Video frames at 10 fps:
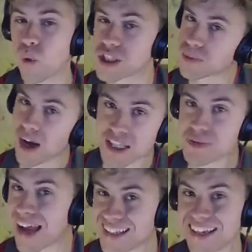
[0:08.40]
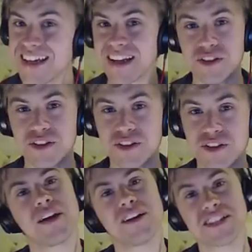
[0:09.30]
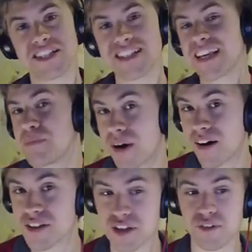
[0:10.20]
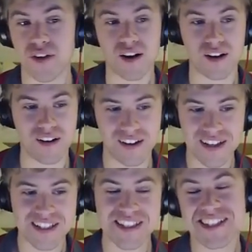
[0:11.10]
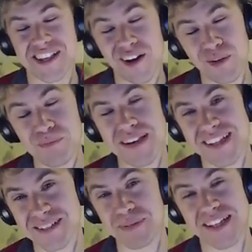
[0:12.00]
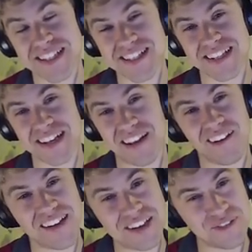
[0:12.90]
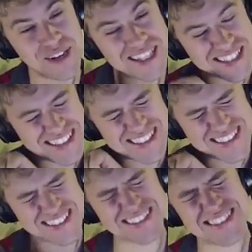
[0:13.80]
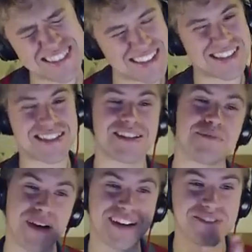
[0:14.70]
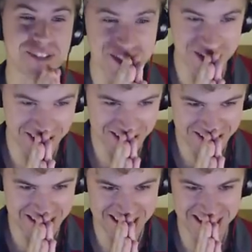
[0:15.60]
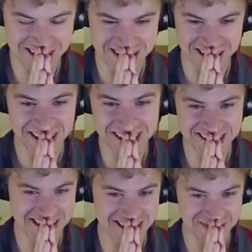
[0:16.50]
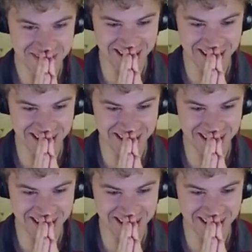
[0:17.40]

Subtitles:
What's up guys, macadii here. Now today I'm bringing you guys the second part of our SkarmBliss live, which is so painful to try and use this team because I hate this team.